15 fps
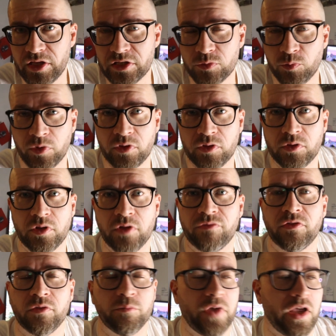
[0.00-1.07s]
is, with
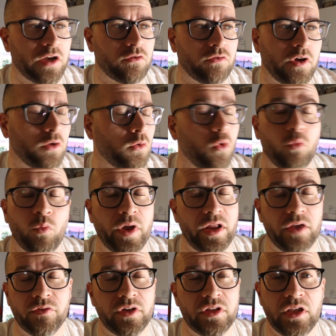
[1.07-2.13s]
different background or
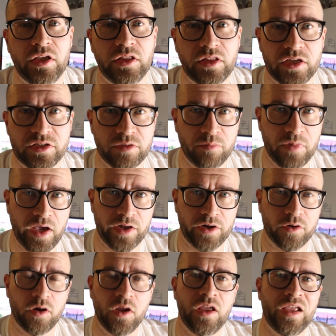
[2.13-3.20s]
whatever, it doesn't
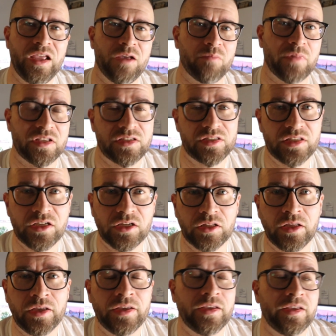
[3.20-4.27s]
matter. But
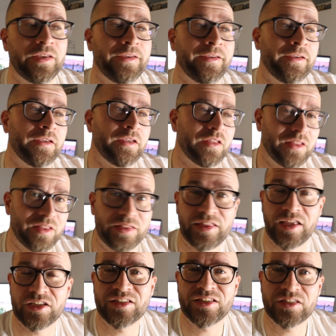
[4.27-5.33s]
still,
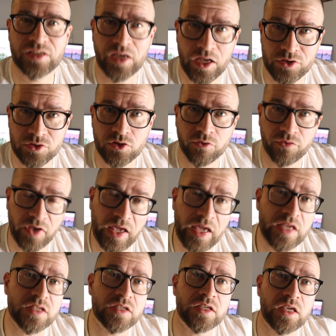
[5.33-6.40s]
there's tons of
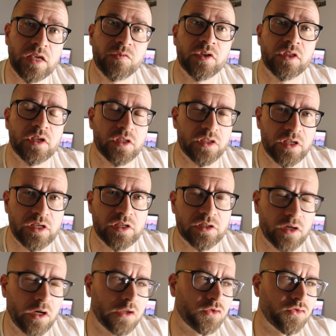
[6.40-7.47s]
hate even in these
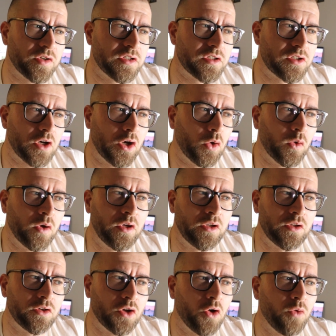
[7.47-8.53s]
countries. So
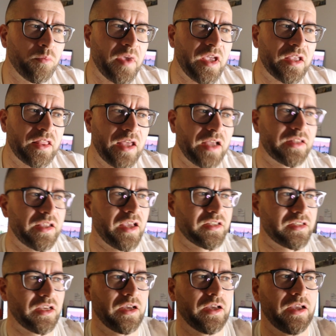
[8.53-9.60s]
don't make that
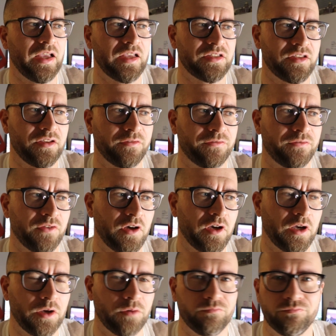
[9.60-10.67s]
as a as if
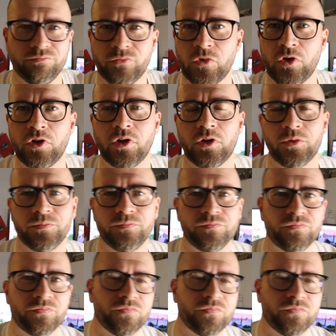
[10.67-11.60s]
you know.